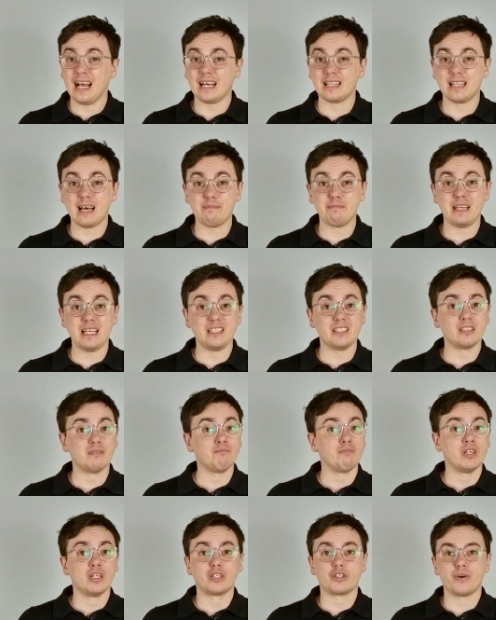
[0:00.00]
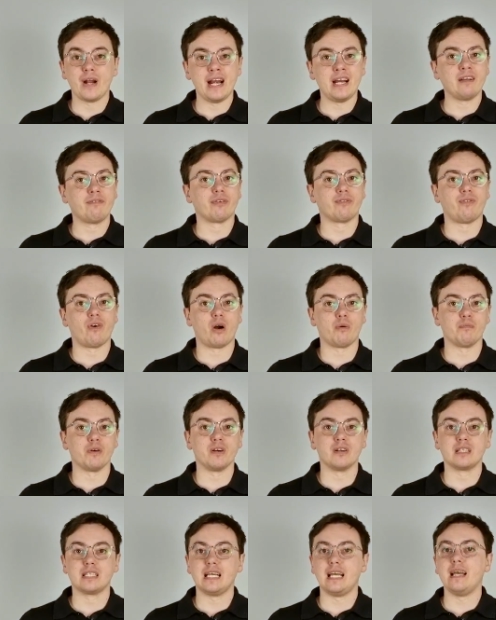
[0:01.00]
And that means Training for
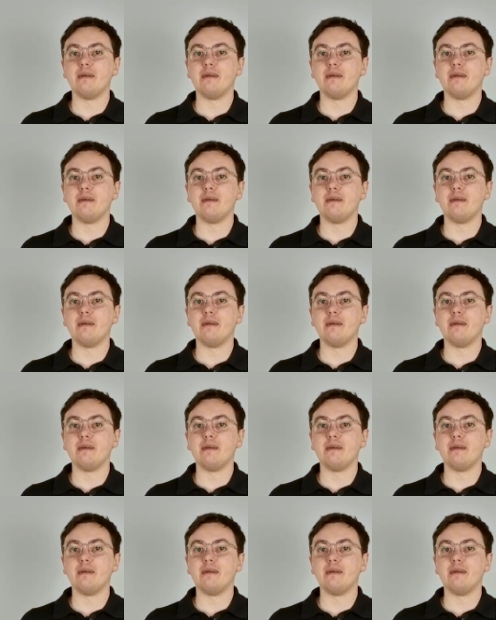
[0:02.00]
farmers.